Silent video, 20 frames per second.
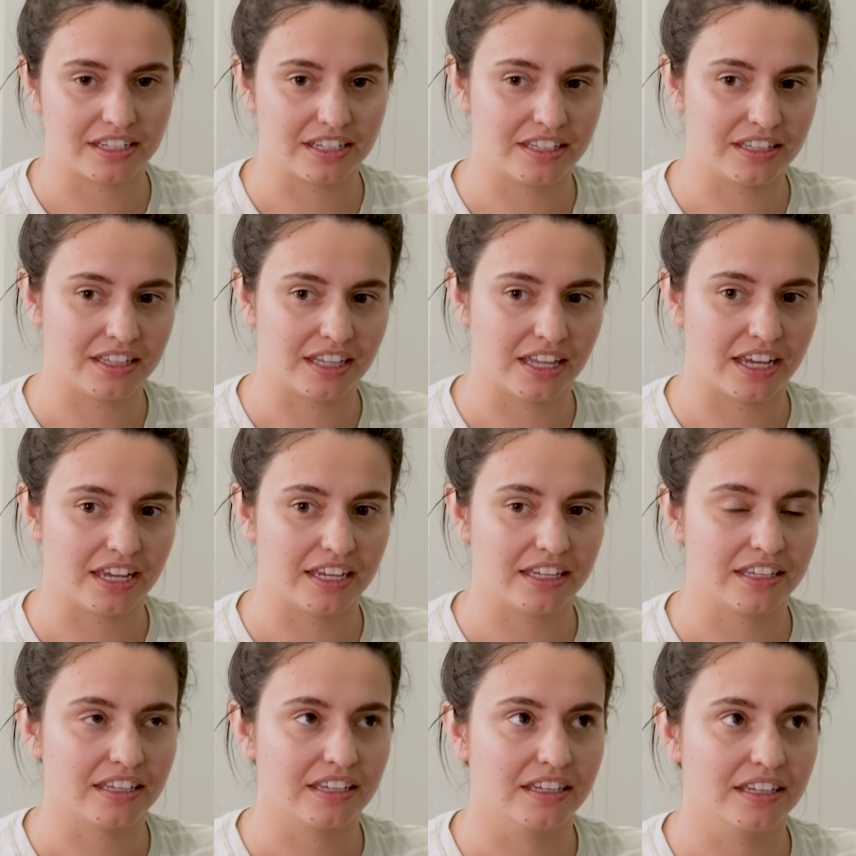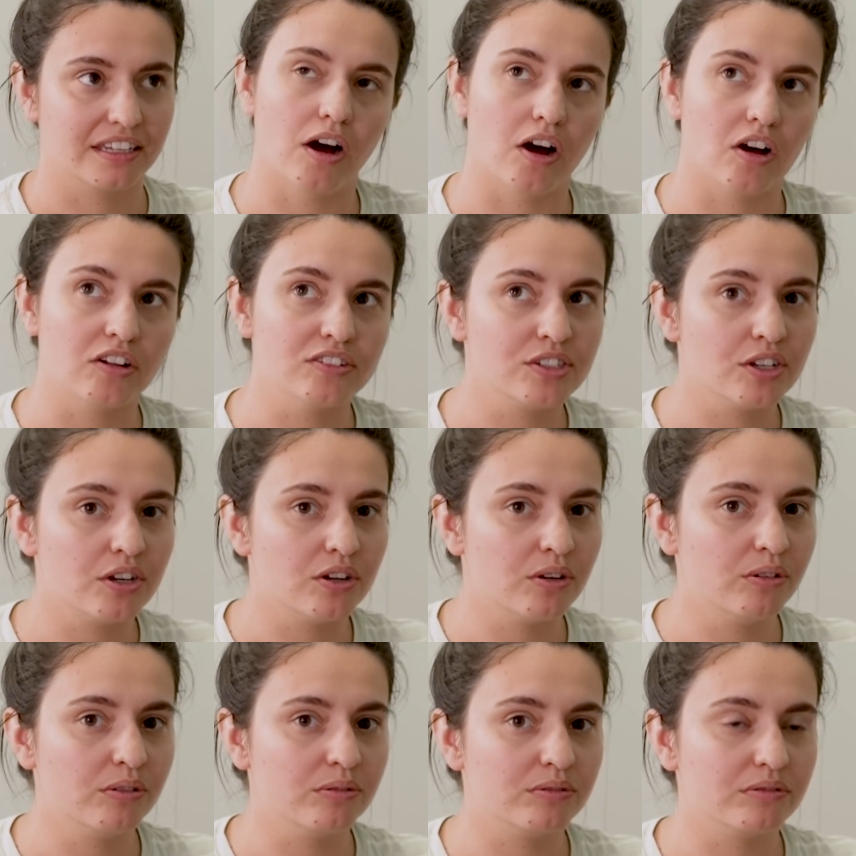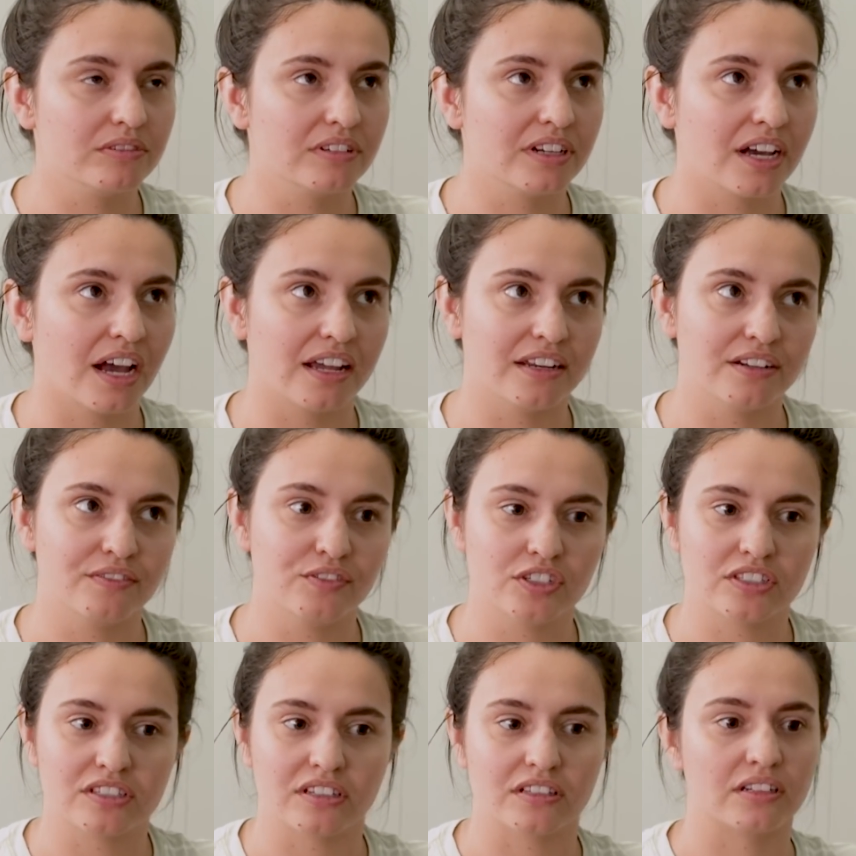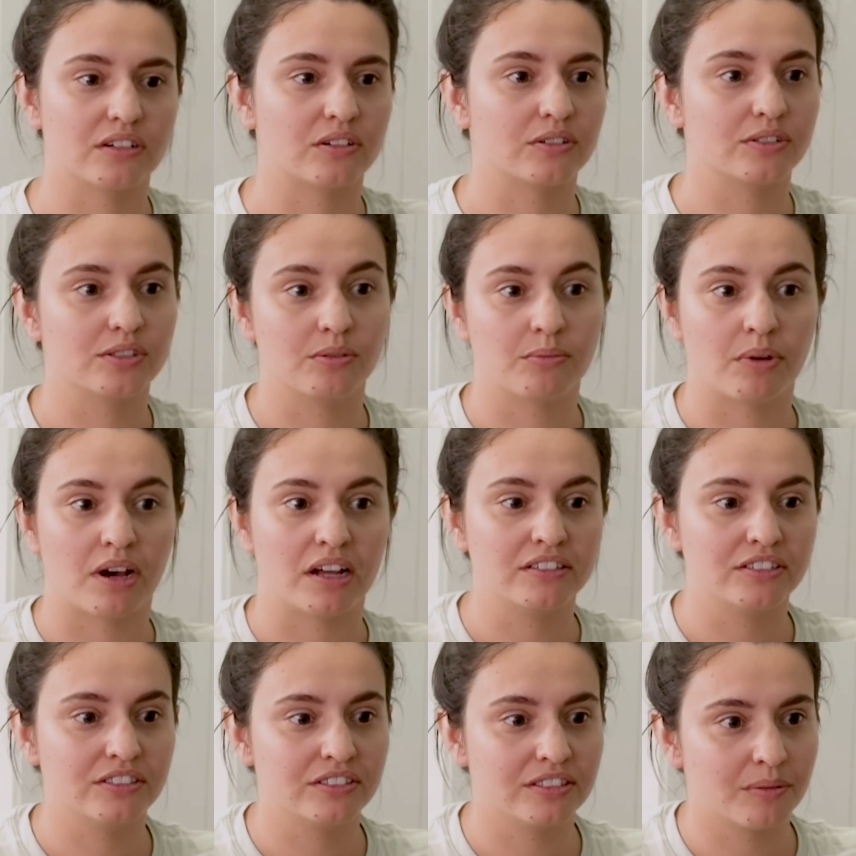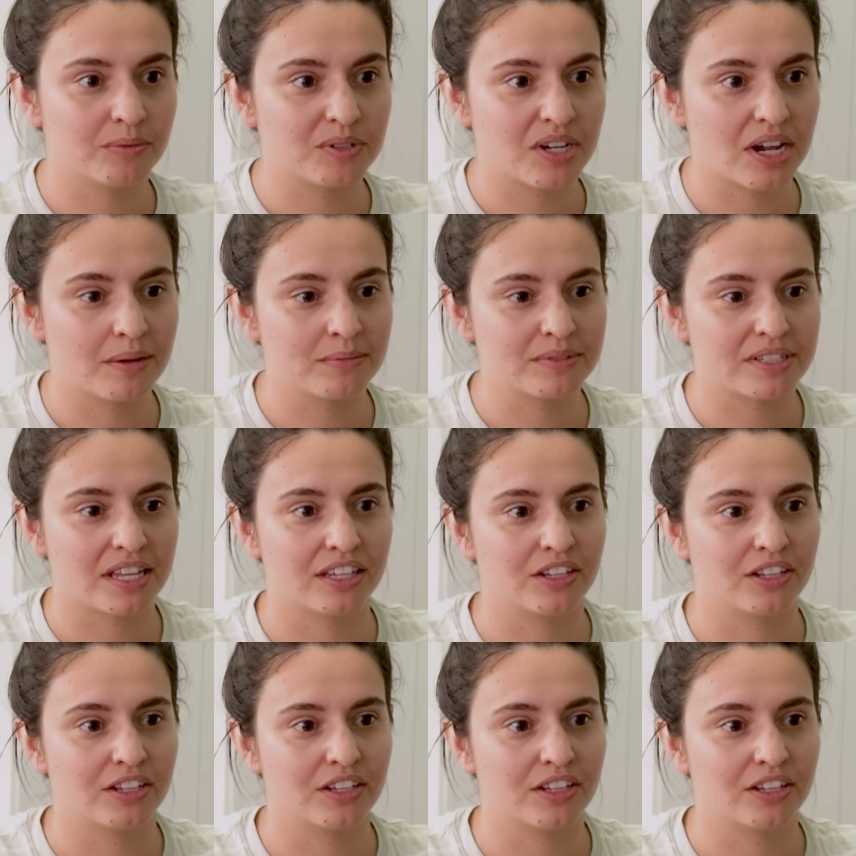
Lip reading: And like also kind of just a little too much sometimes.